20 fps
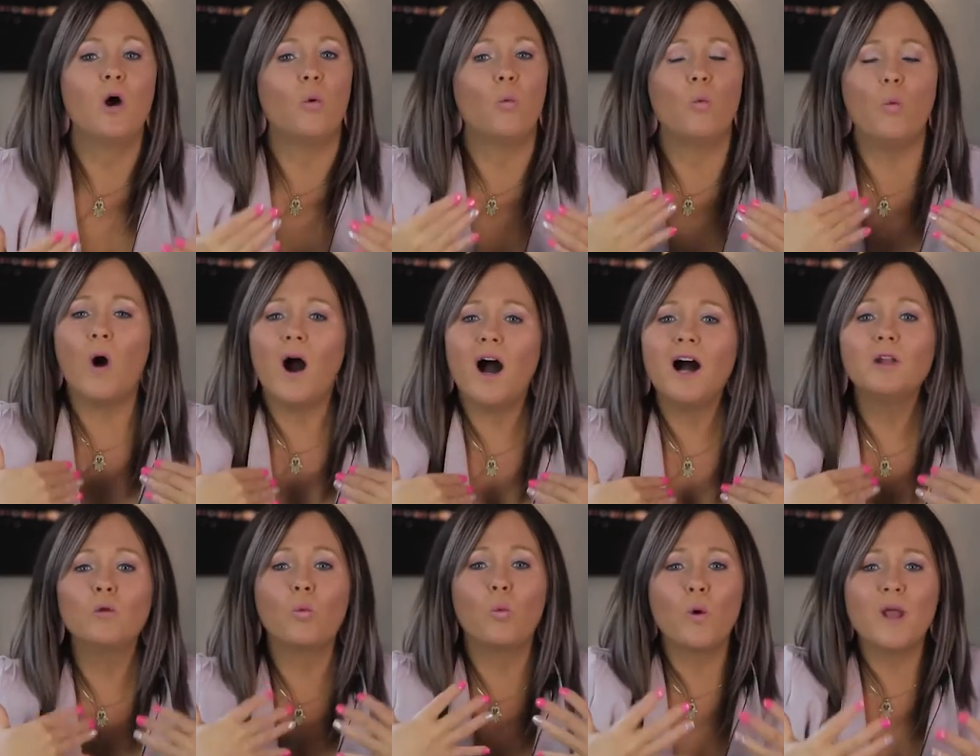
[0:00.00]

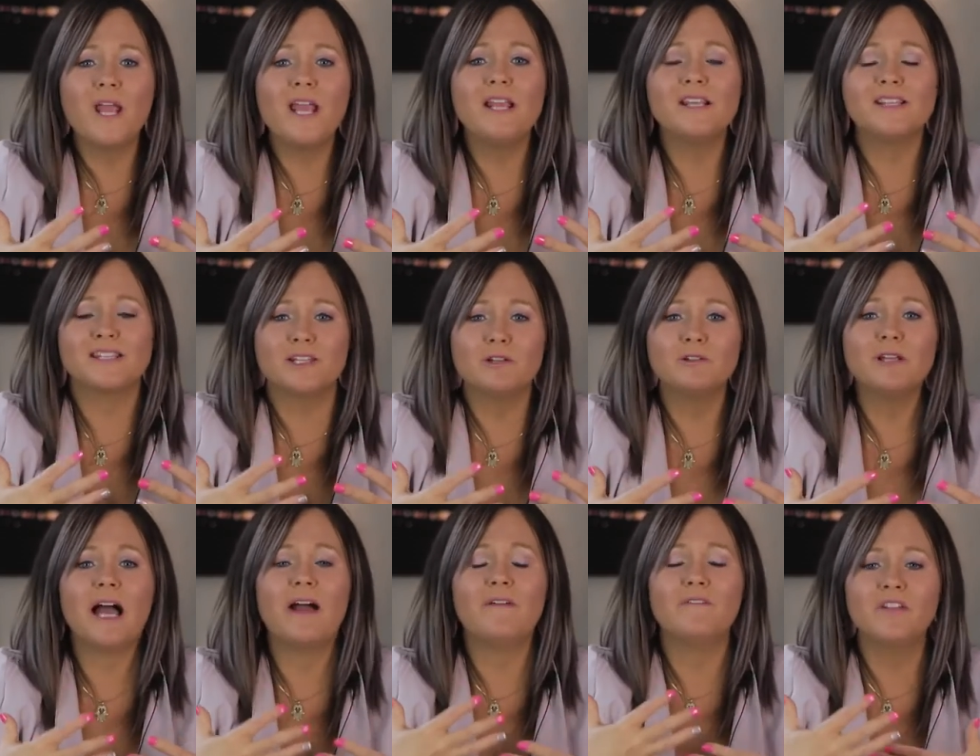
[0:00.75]
while we
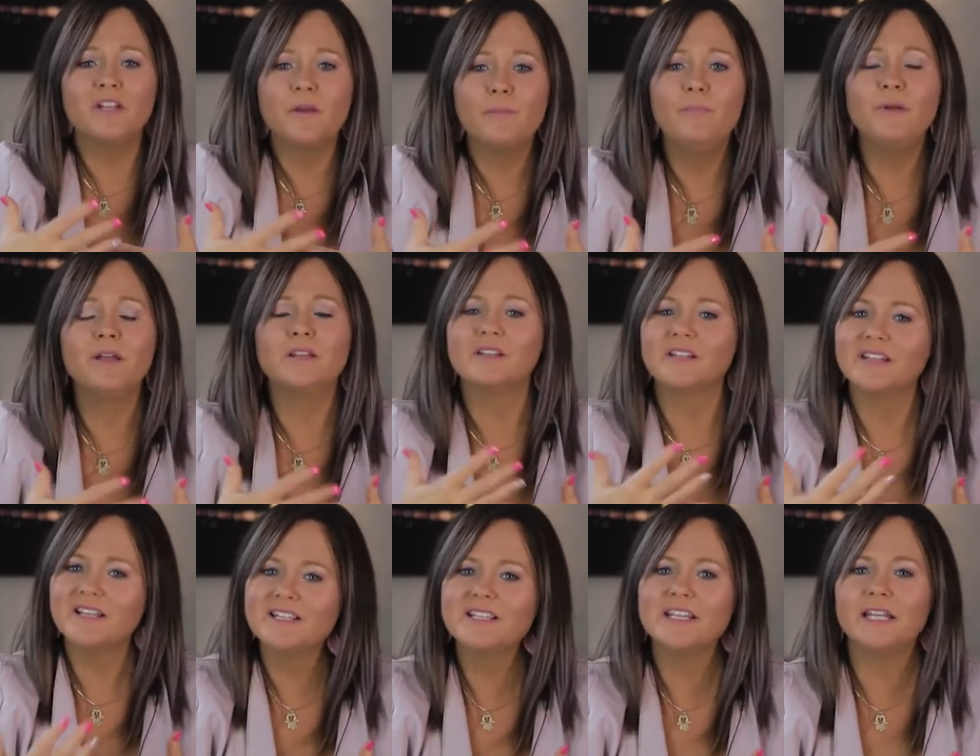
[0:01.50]
still have the
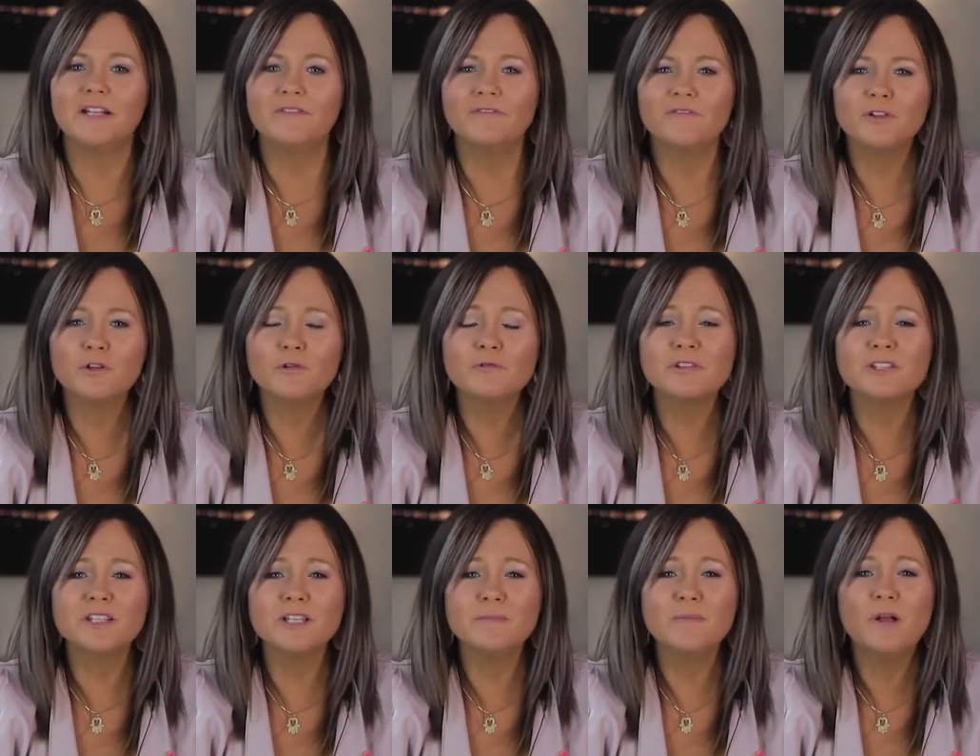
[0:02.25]
ability to
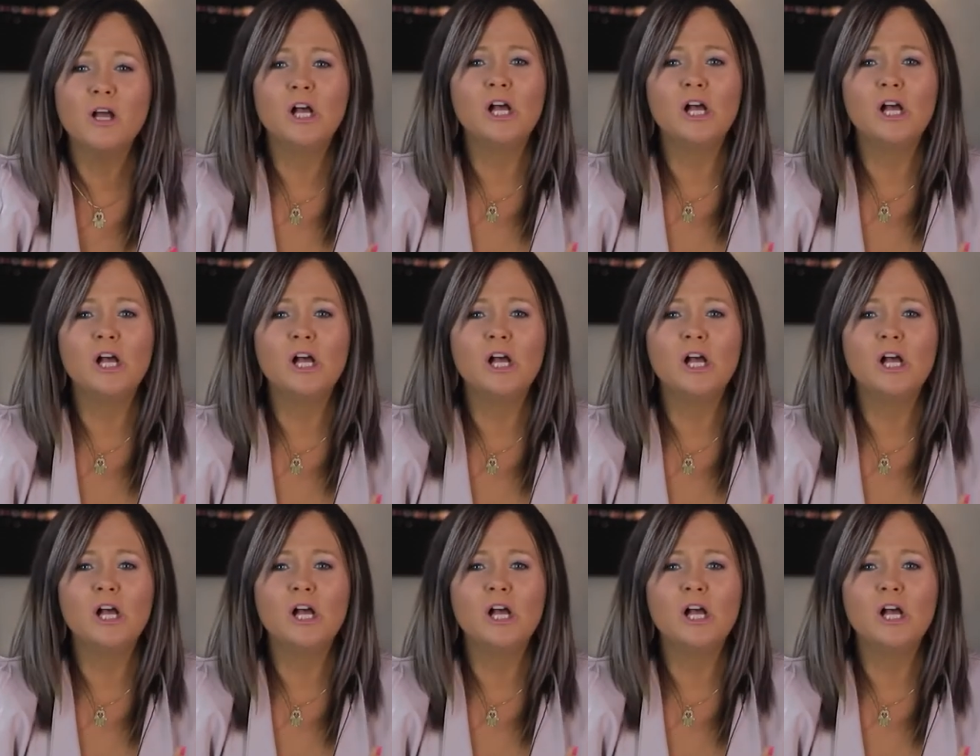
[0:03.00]
influence them,